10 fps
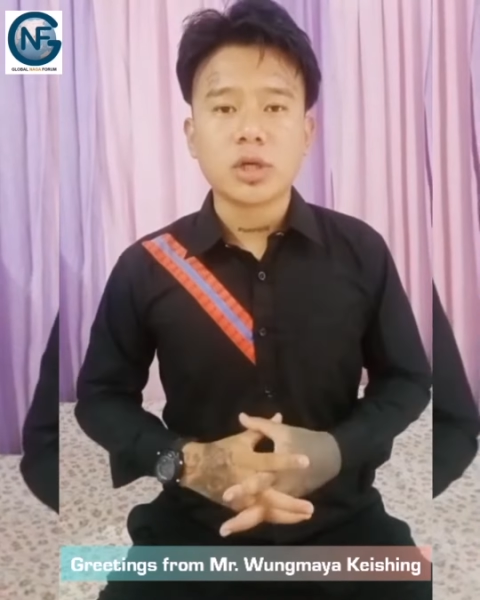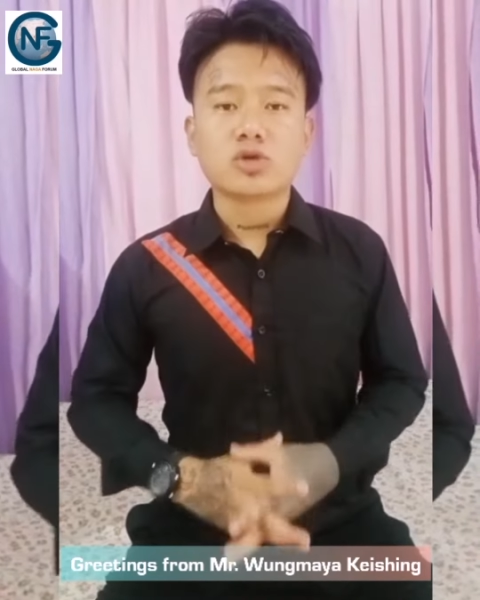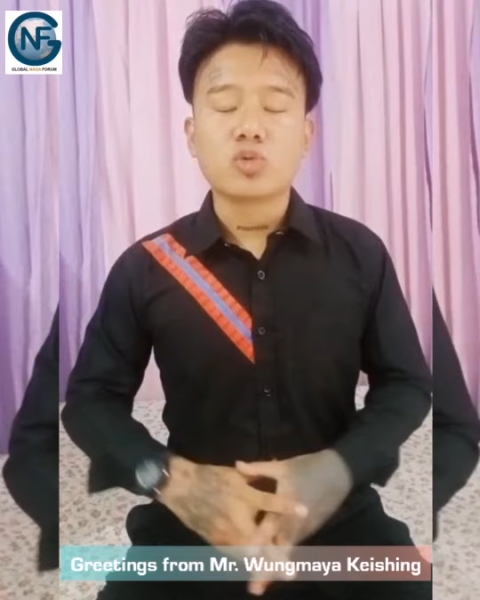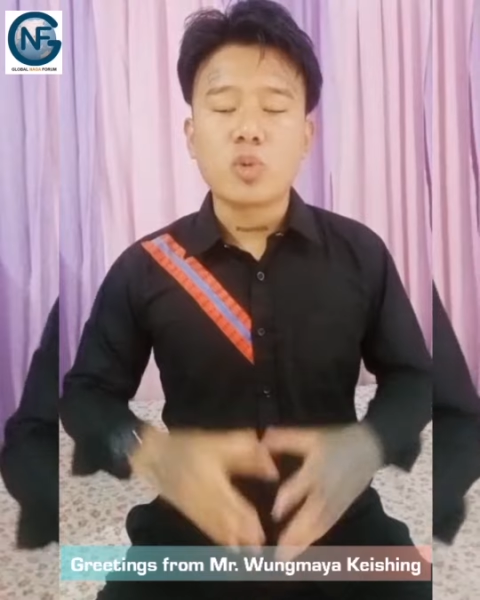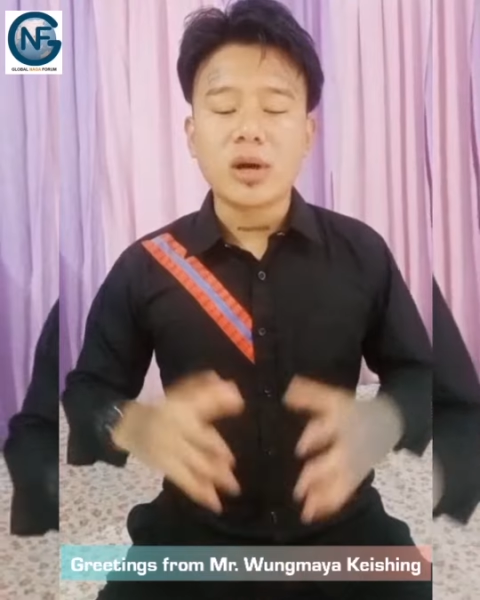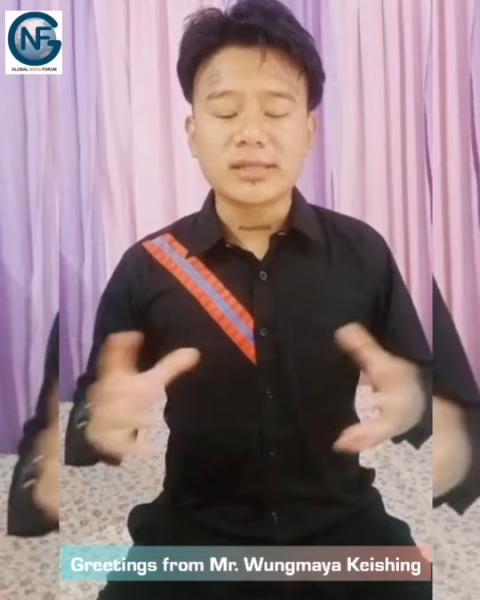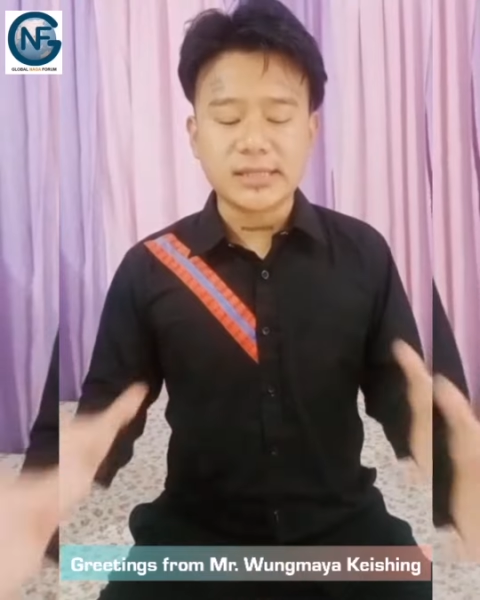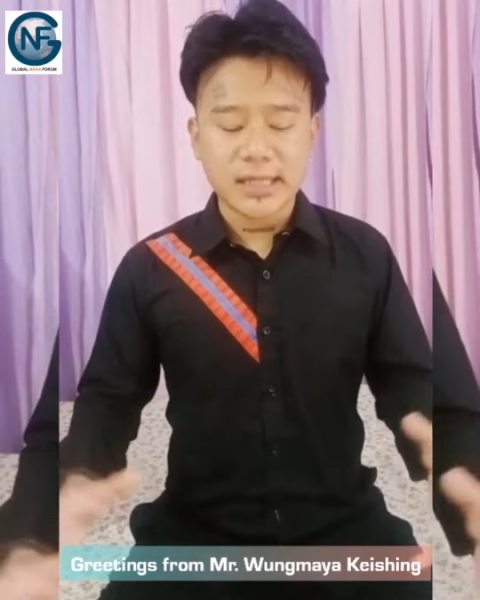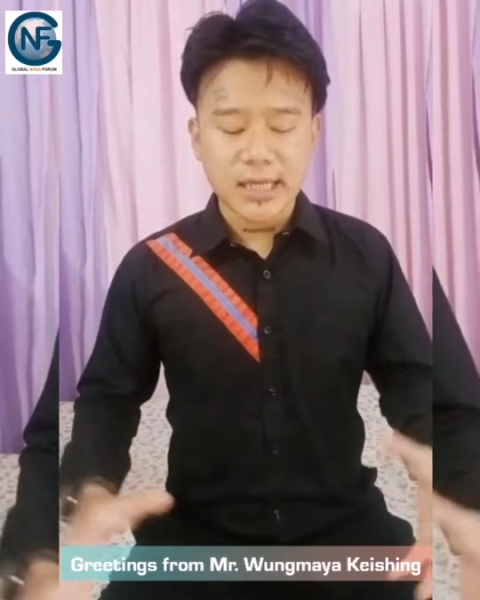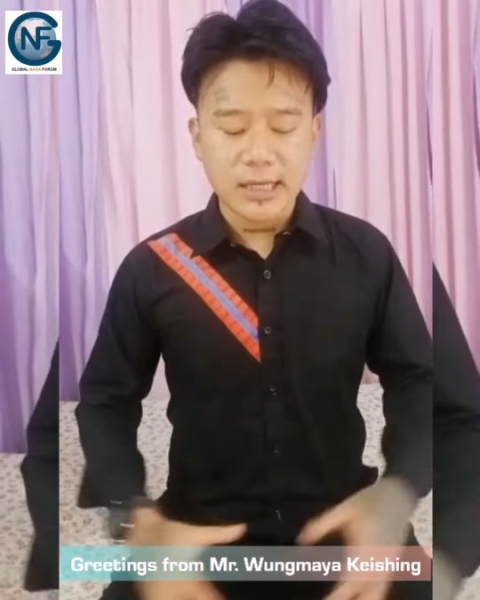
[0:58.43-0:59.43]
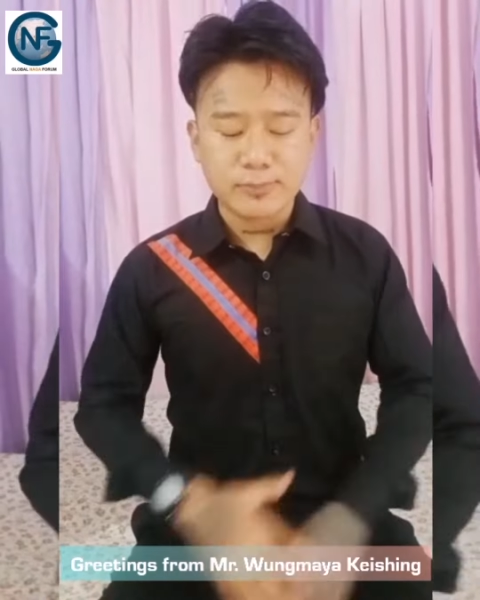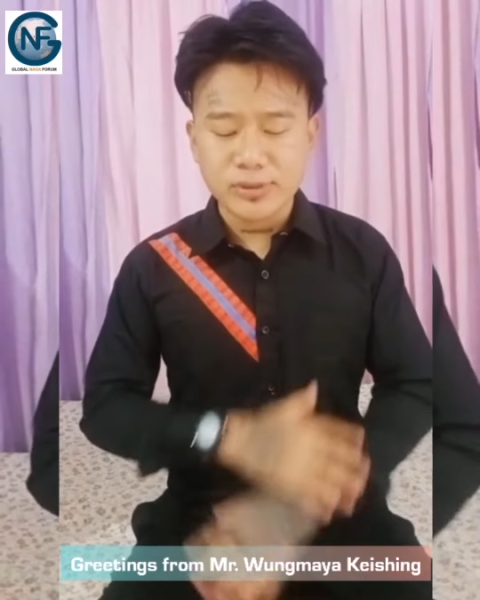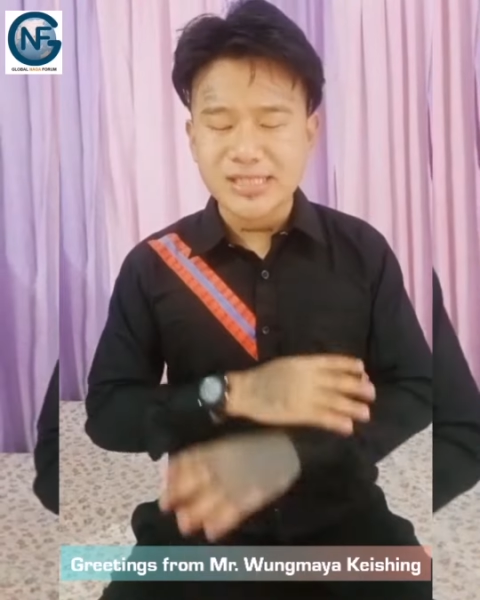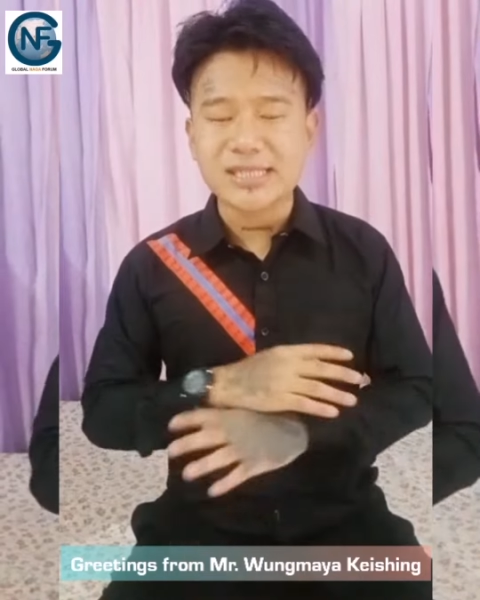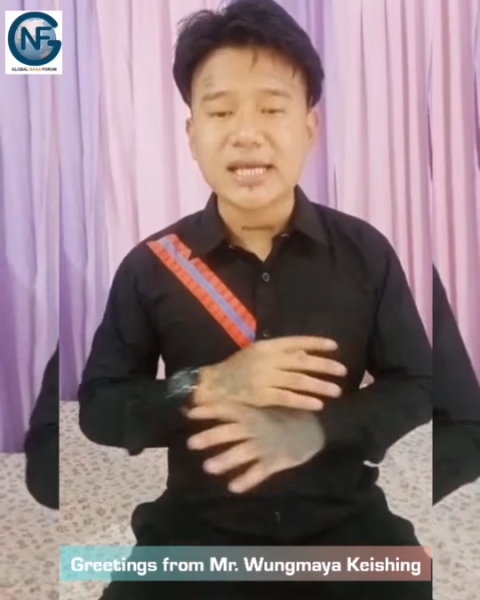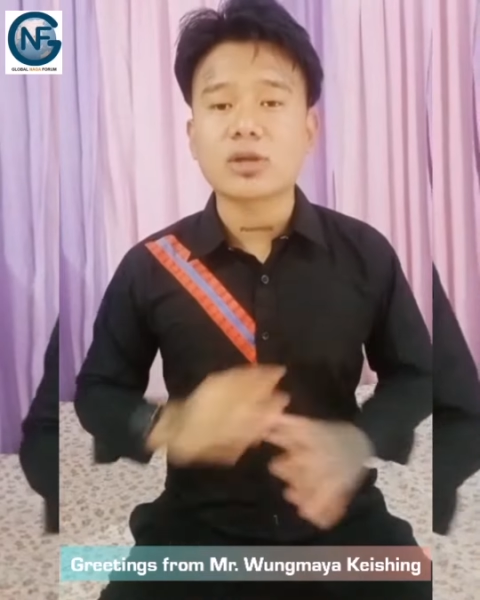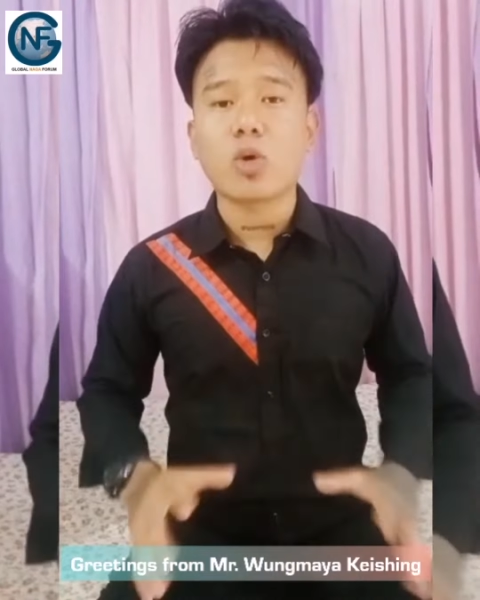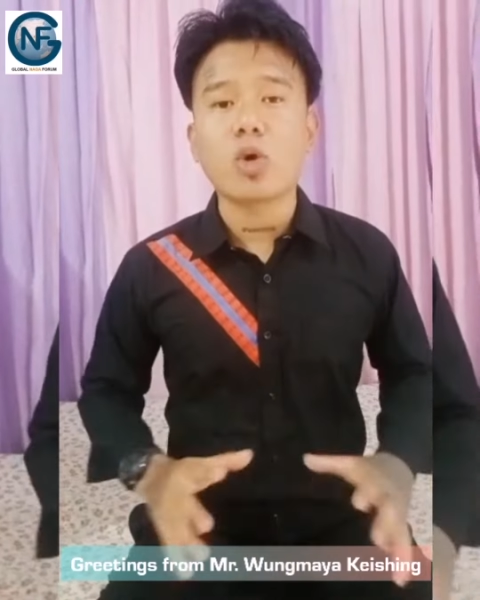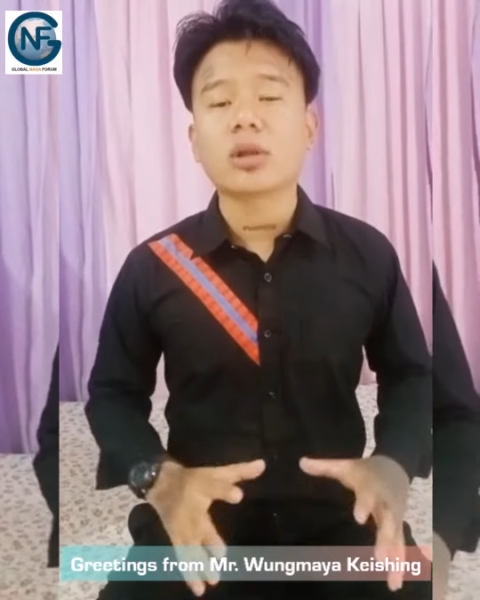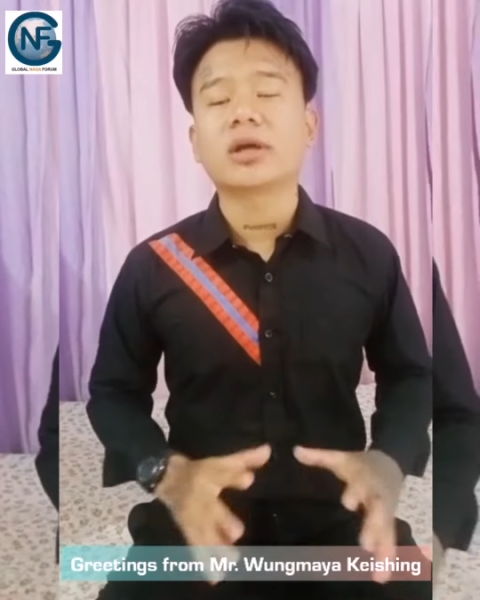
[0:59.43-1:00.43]
to once again put aside
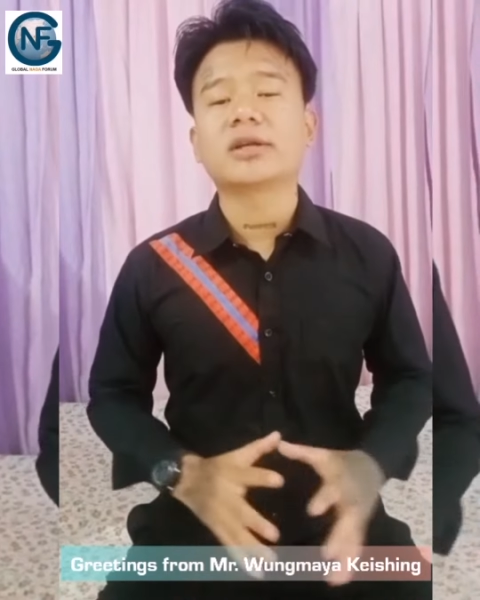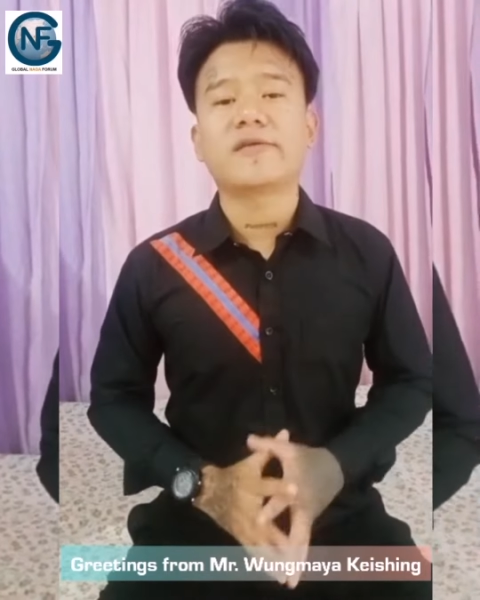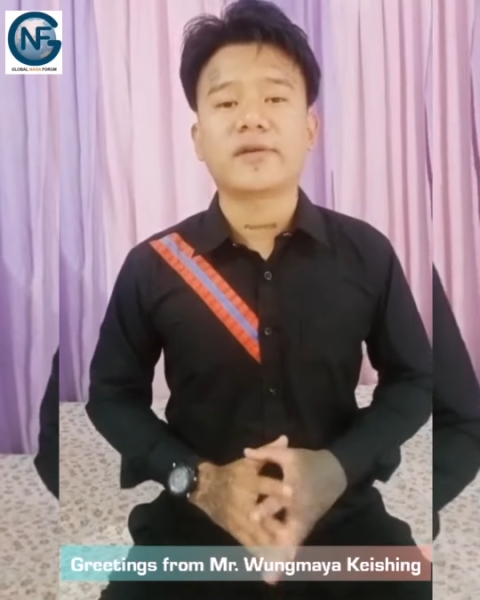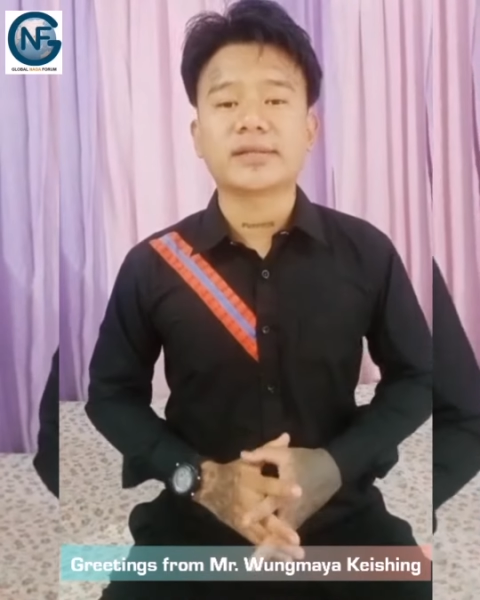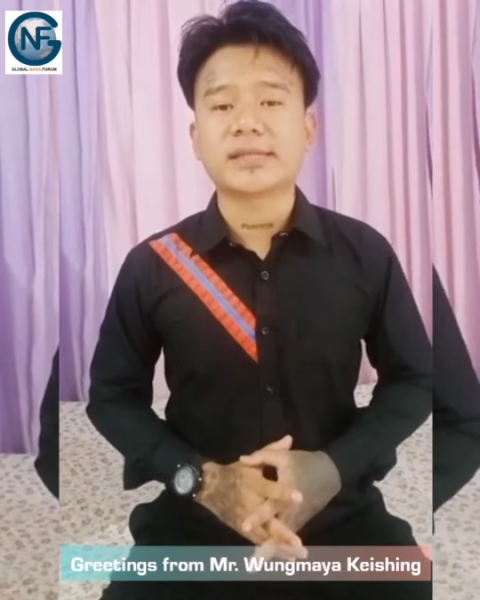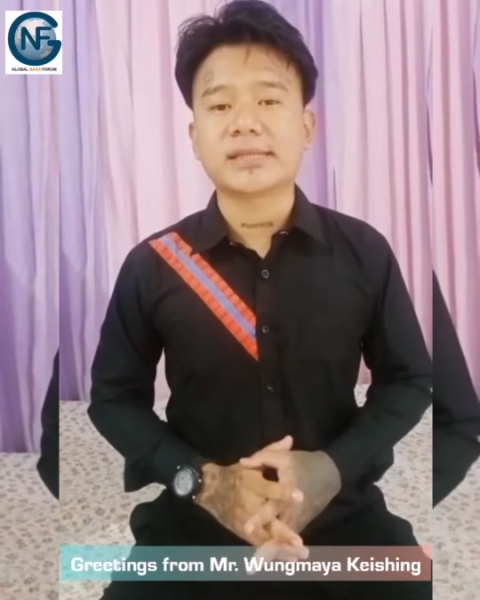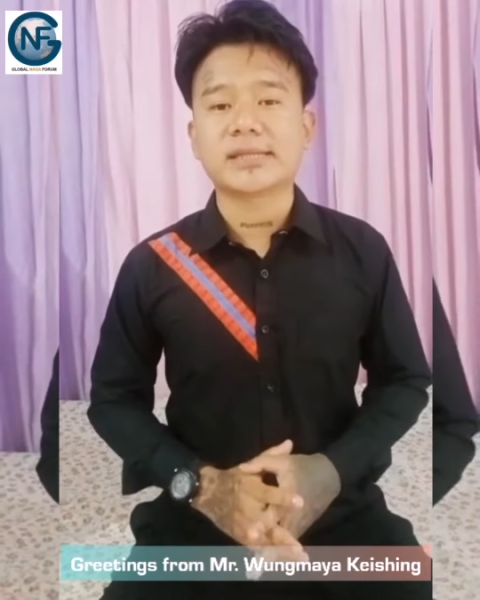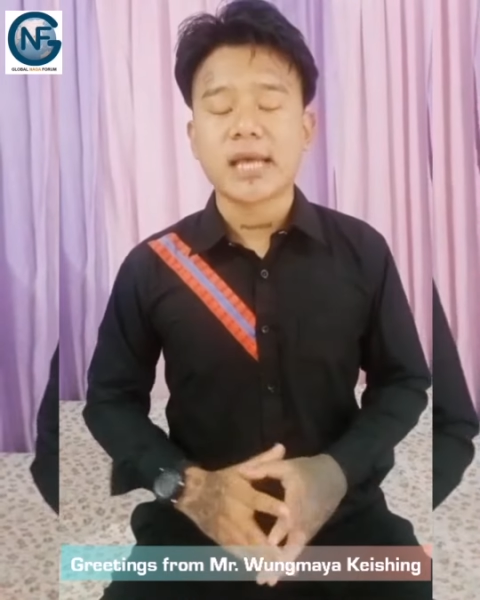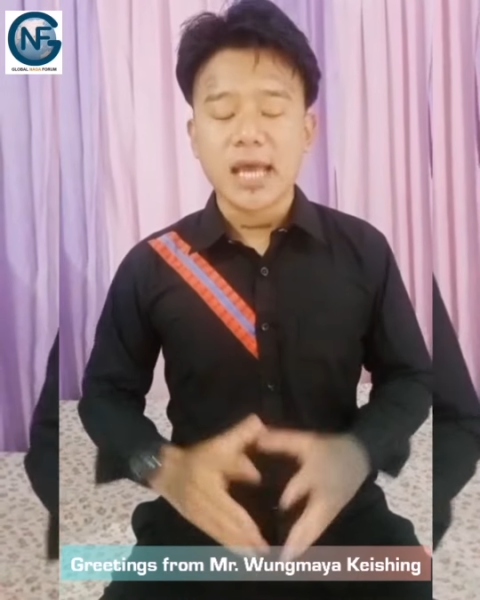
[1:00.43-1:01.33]
all our differences